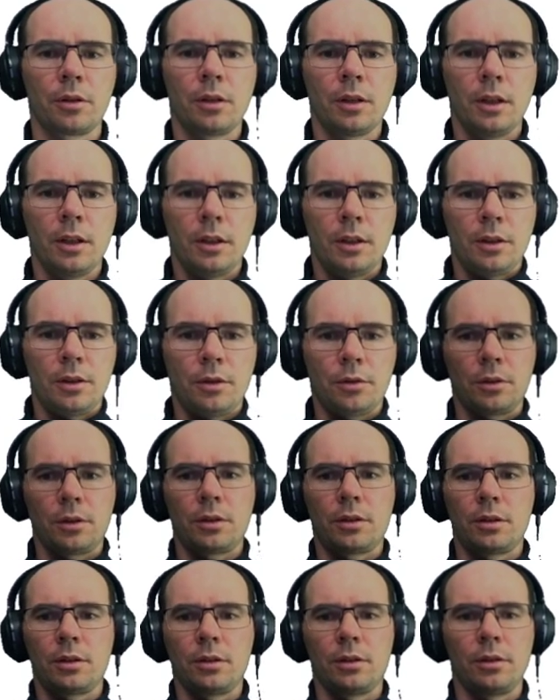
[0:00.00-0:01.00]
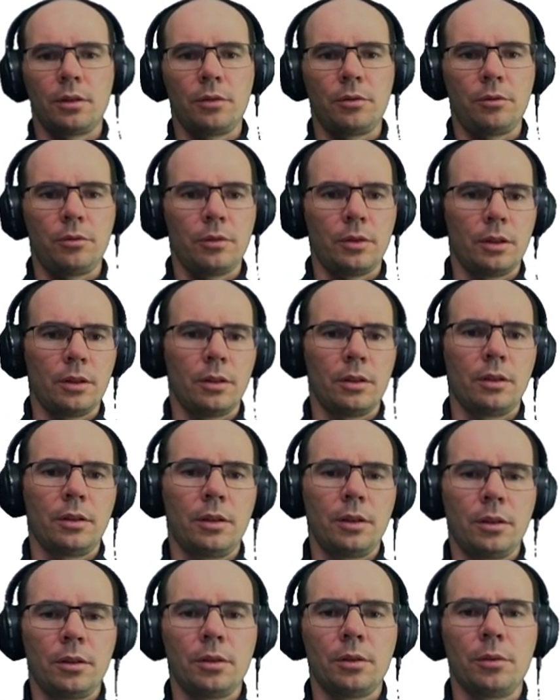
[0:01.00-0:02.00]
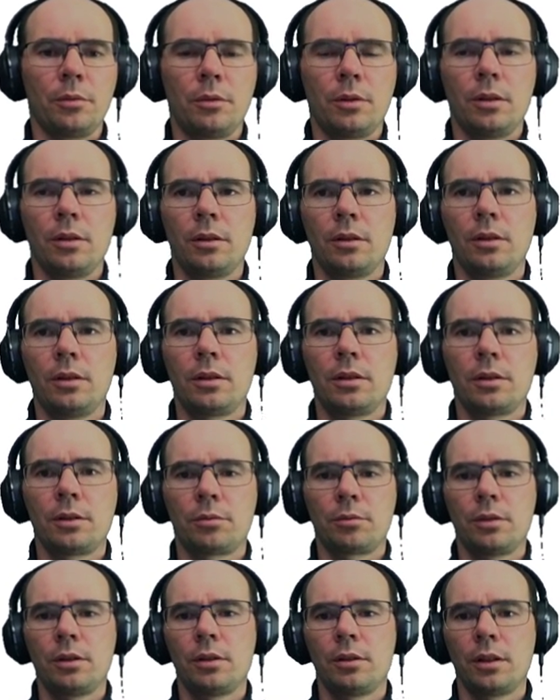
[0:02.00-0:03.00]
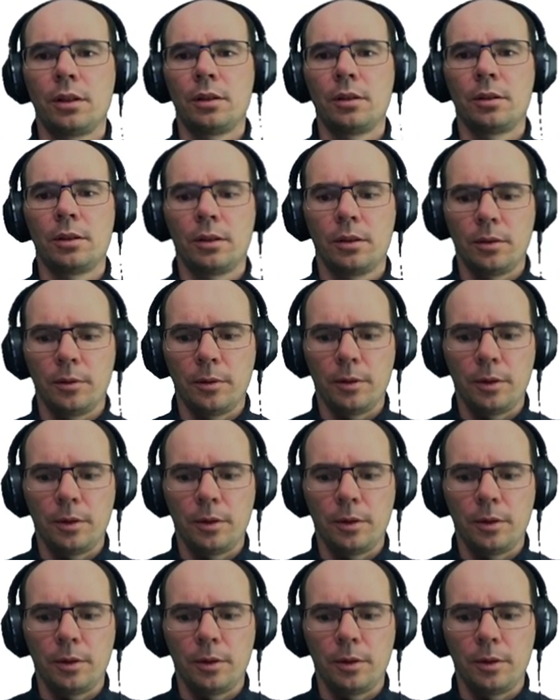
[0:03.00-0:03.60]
there is, this is really a